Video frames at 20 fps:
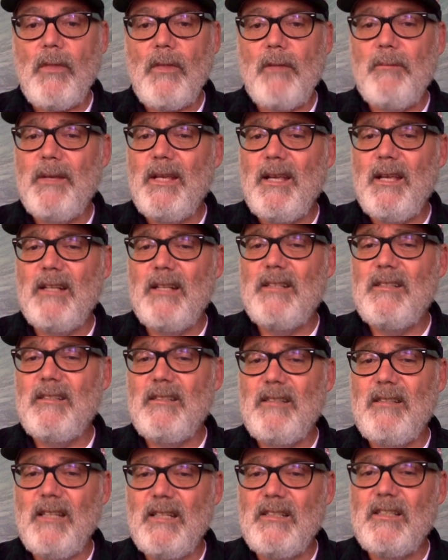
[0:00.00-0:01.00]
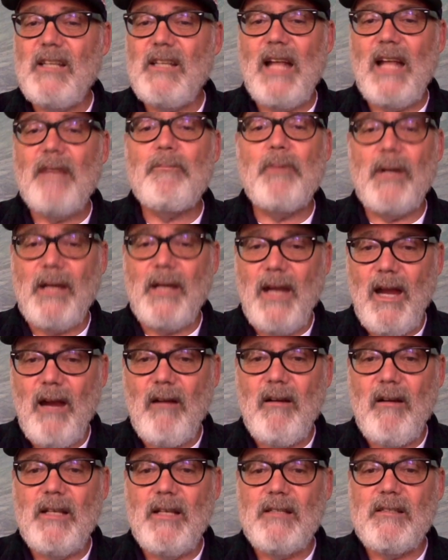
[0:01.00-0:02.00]
because it's kind of
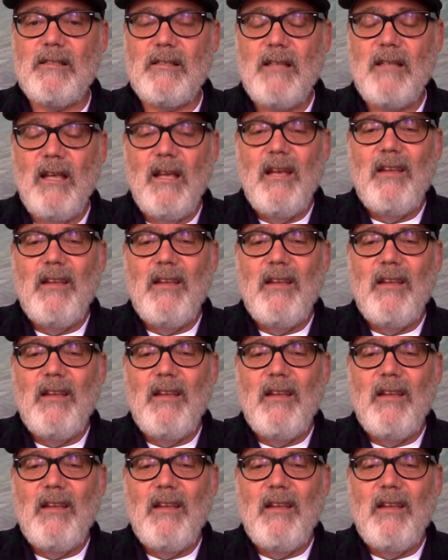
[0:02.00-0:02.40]
precarious.